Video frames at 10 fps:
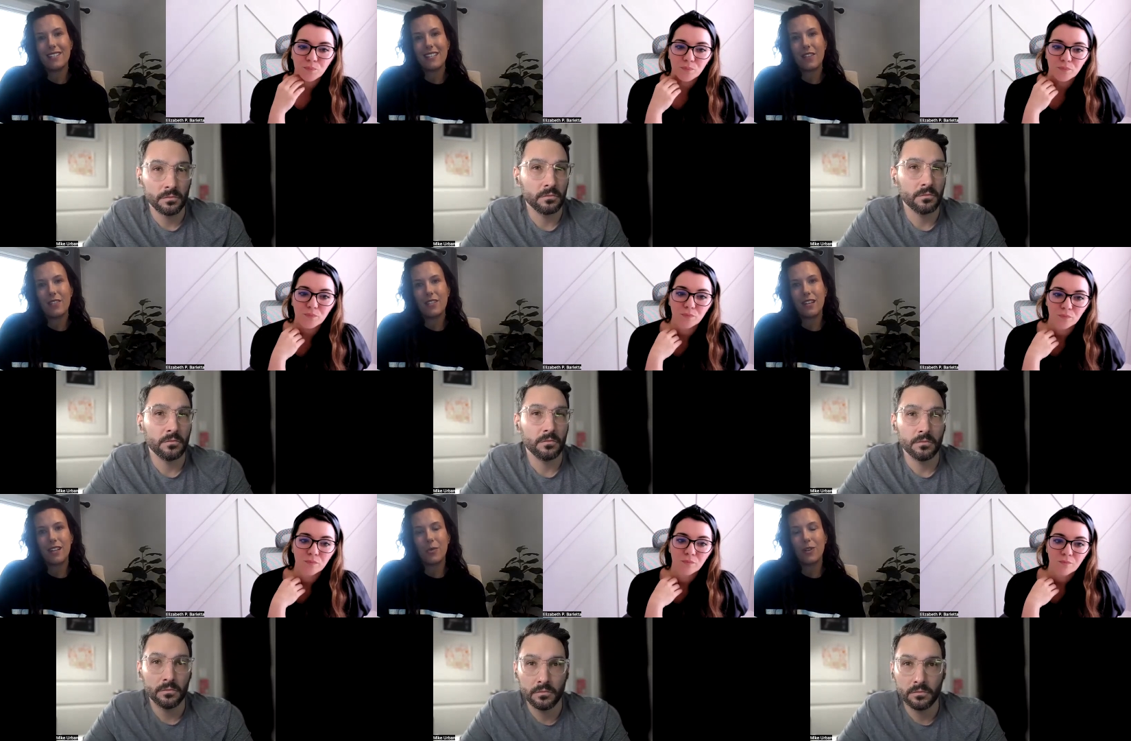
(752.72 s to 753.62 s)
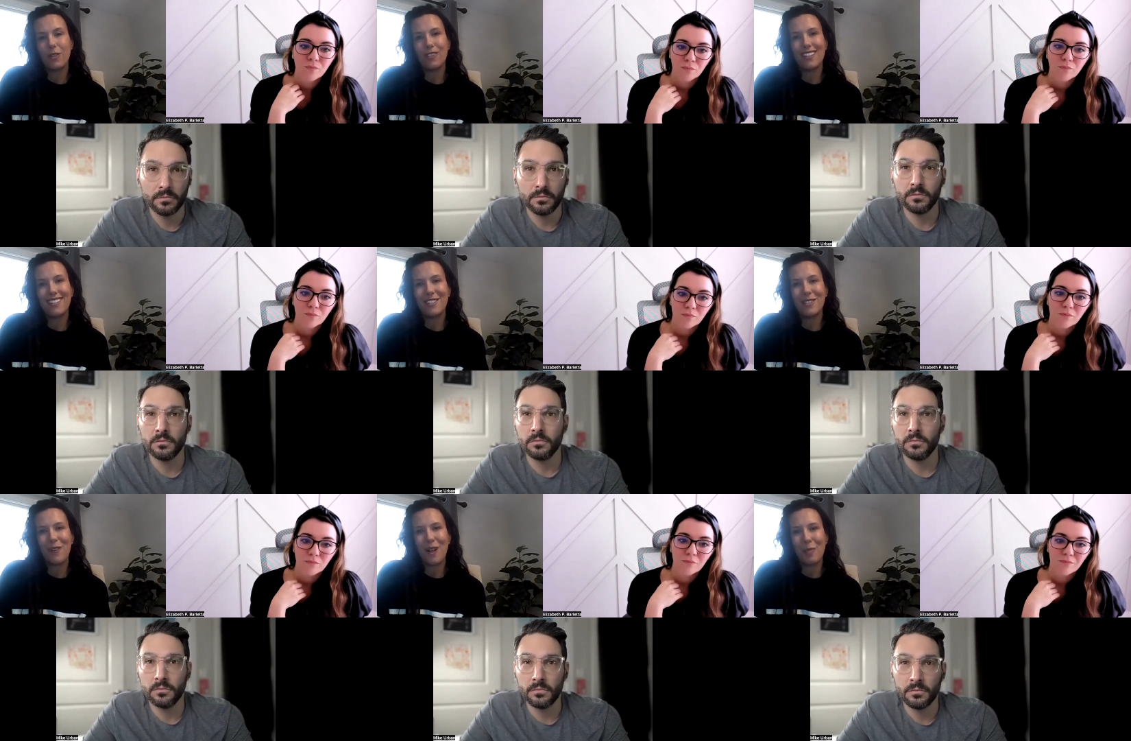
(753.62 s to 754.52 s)
Speaker 1: it's devastating we don't let
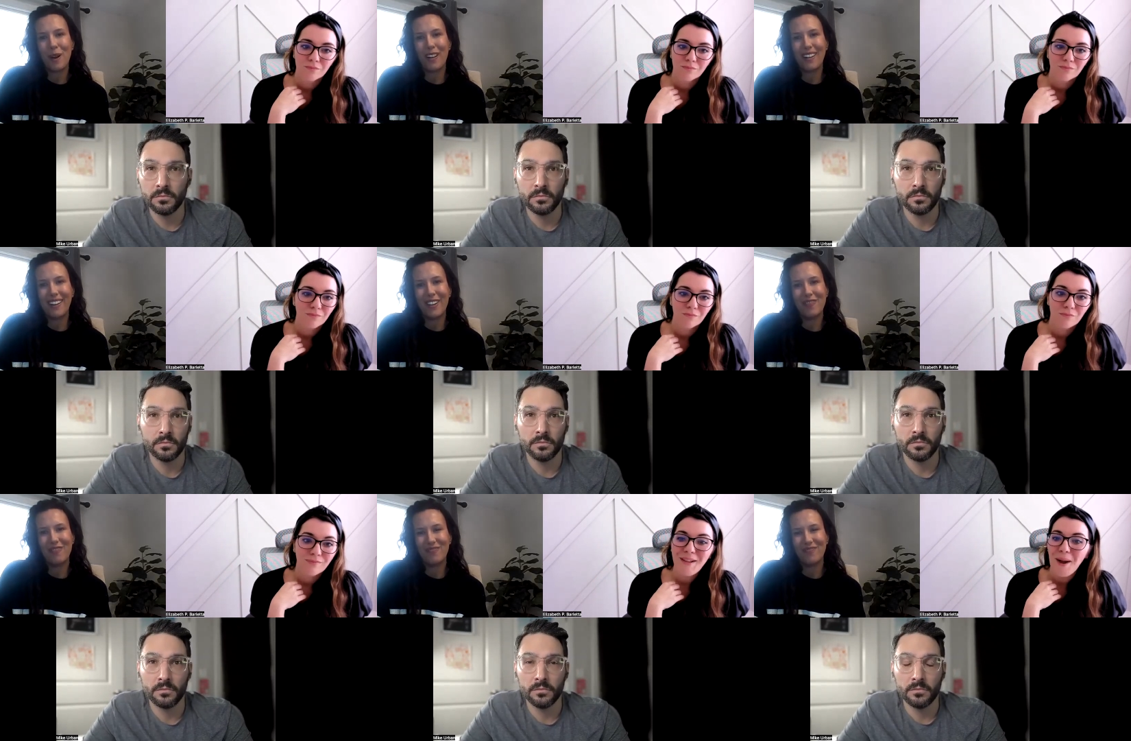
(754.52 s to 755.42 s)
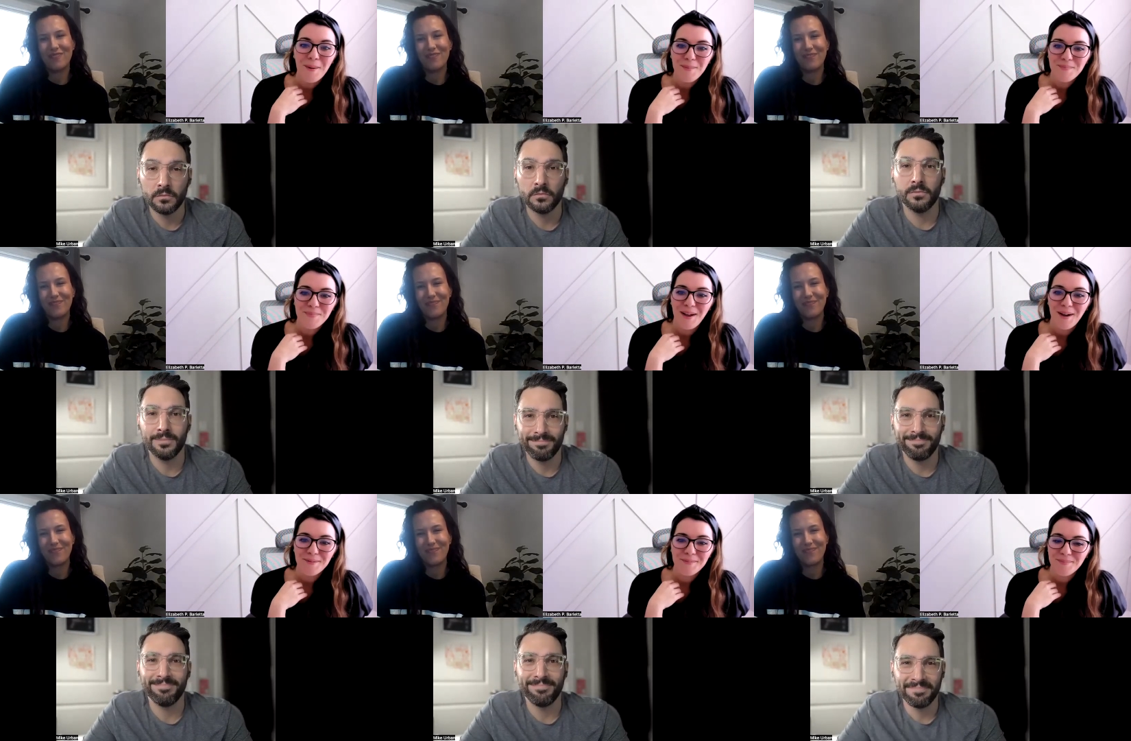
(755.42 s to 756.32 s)
deals fall apart here
Speaker 2: no
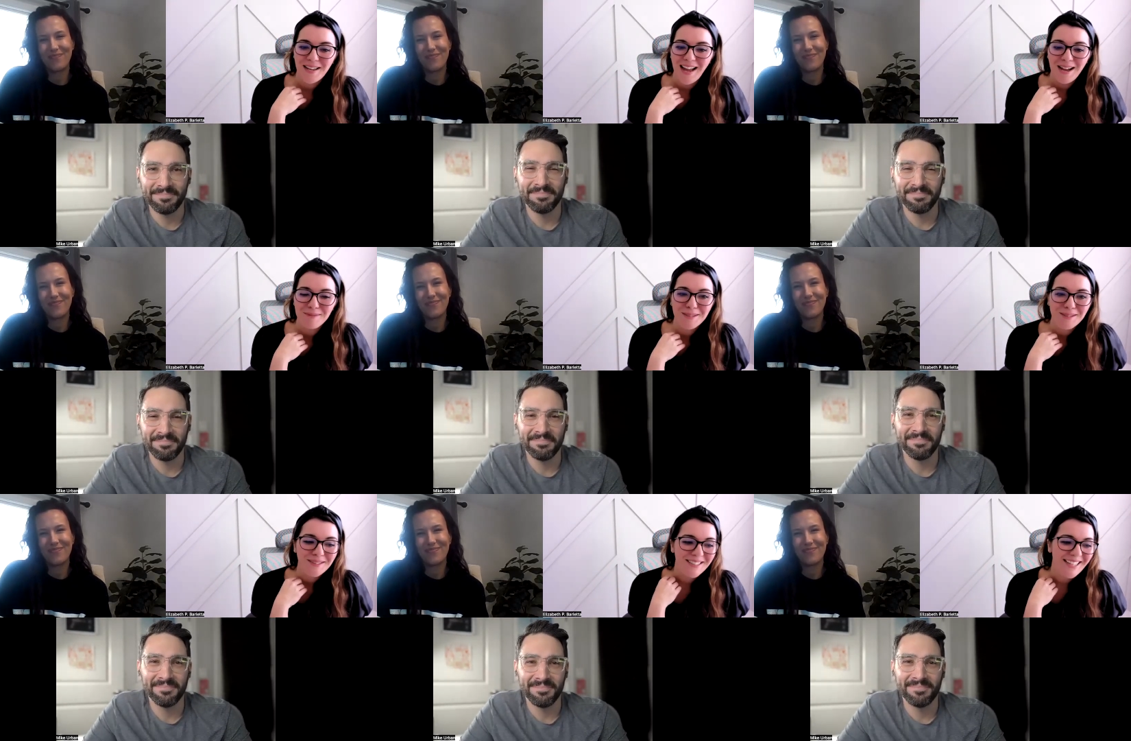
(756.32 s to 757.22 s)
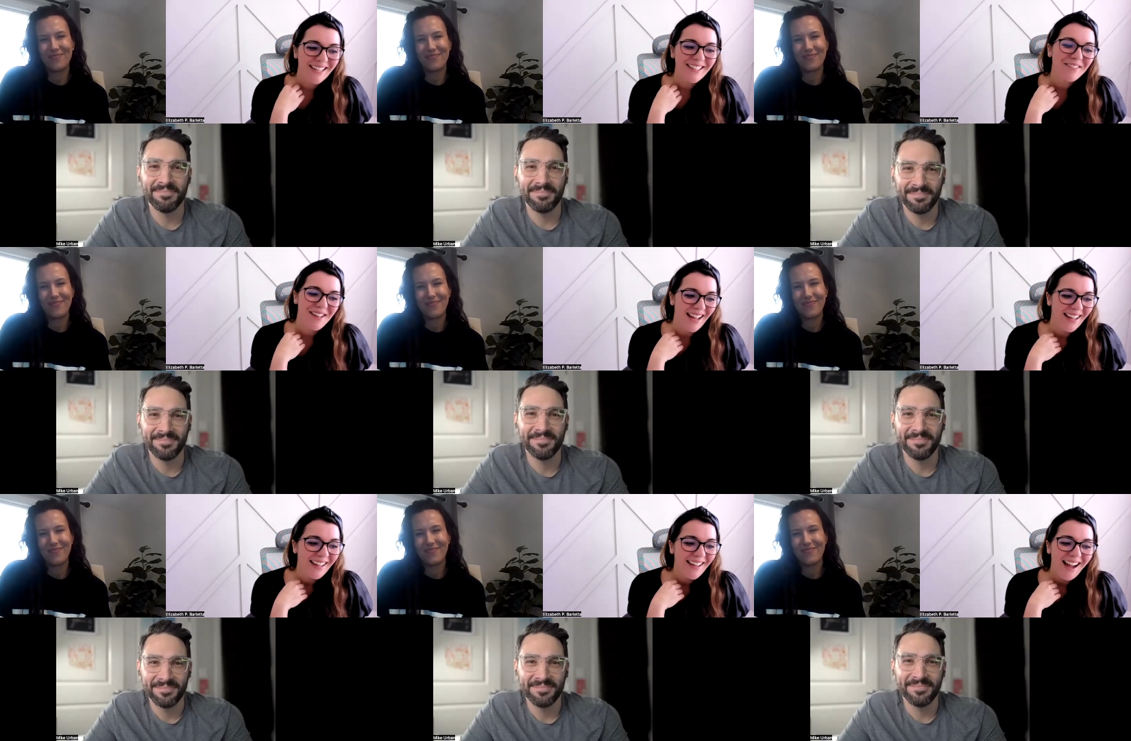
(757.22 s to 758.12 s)
no absolutely i love that
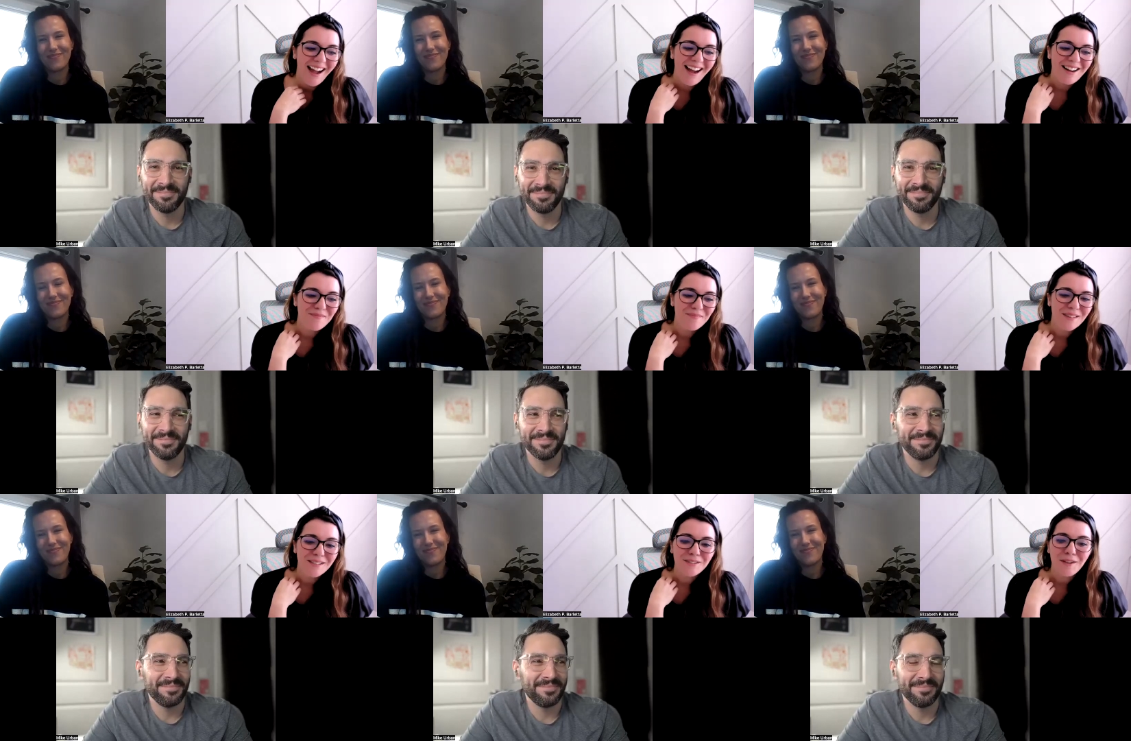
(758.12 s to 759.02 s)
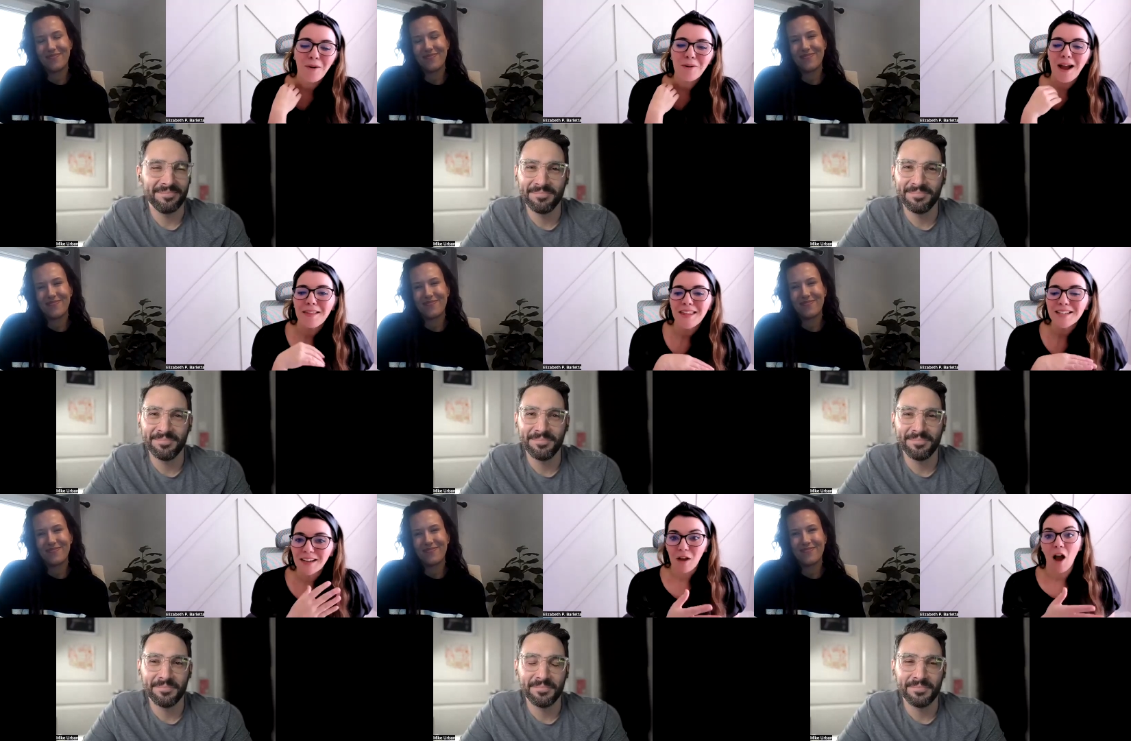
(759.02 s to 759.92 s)
um, so i
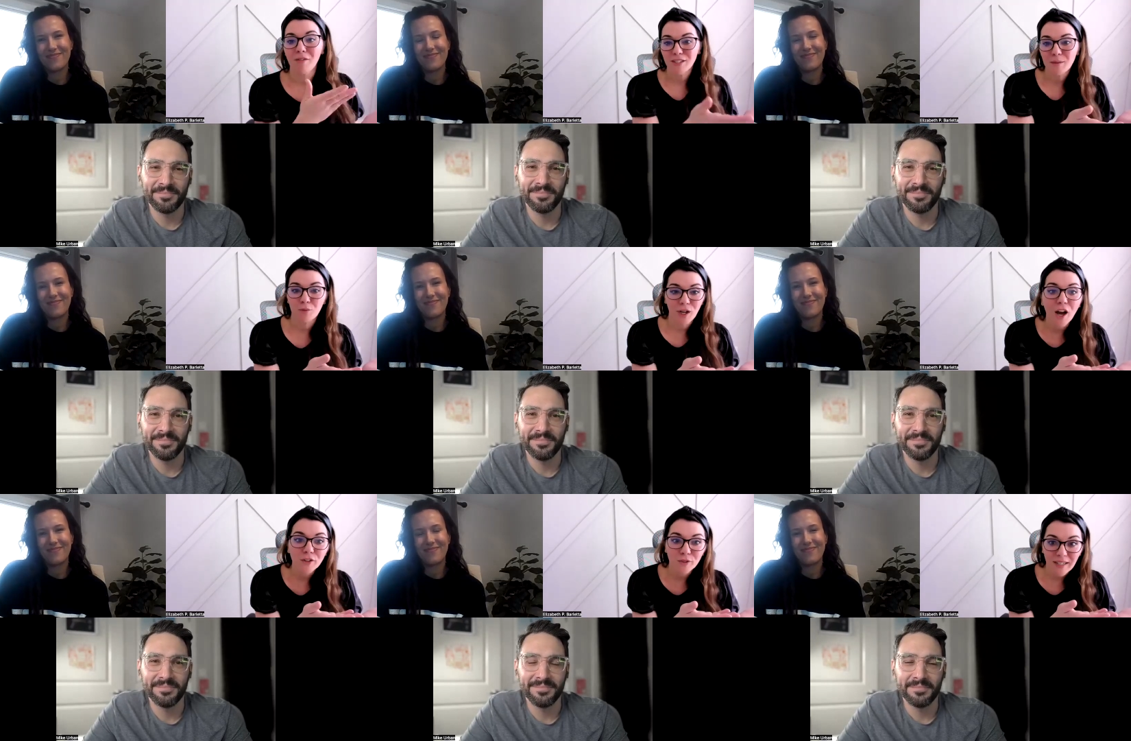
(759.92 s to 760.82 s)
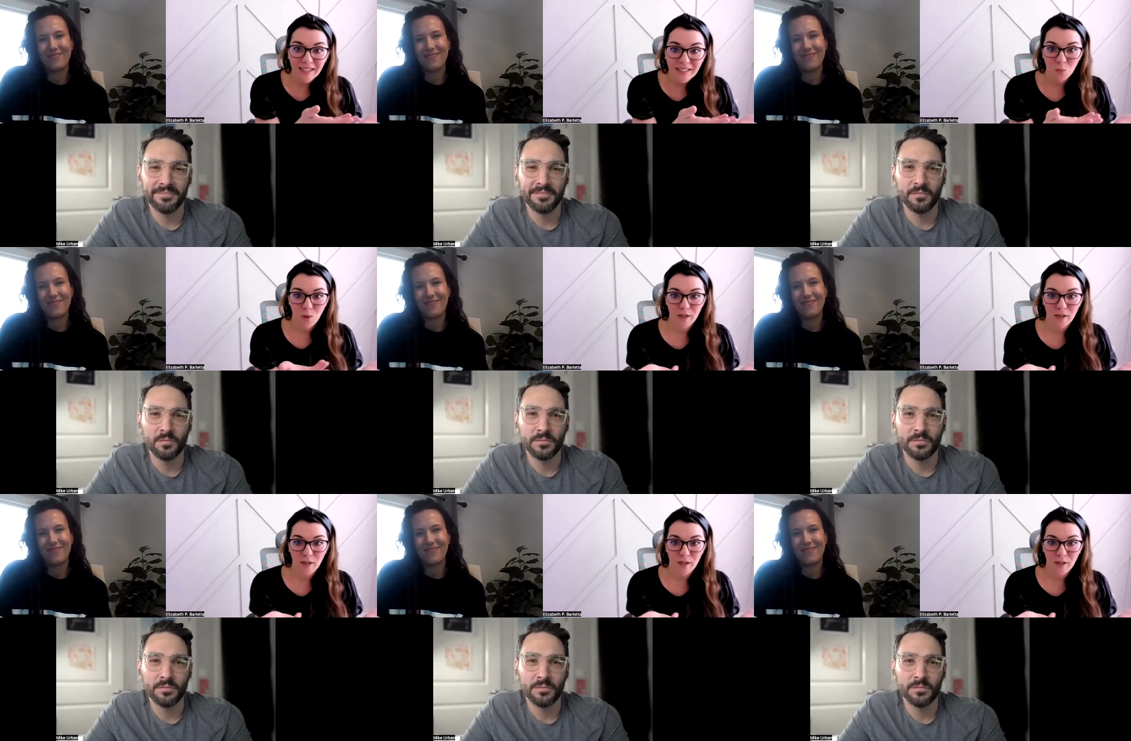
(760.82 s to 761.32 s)
think obviously pre-underwriting is